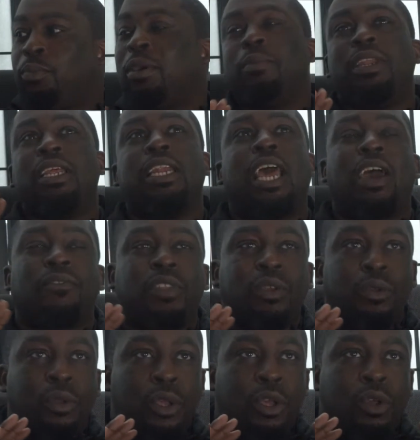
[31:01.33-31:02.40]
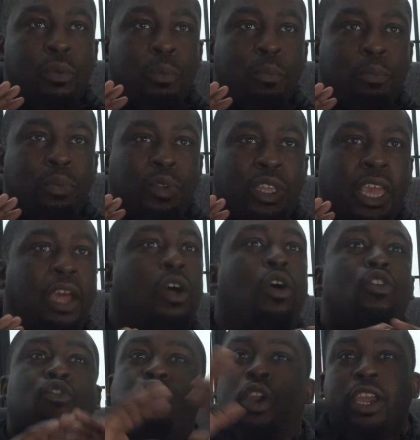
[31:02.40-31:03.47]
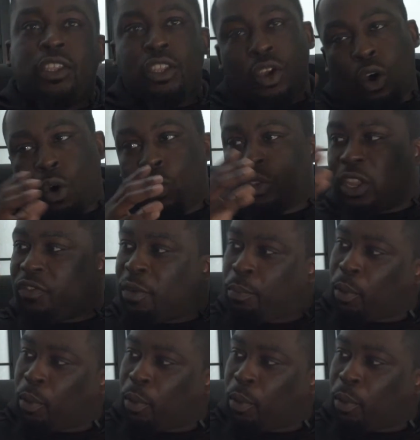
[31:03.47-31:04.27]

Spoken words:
people didn't have to get all crazy. Oh, different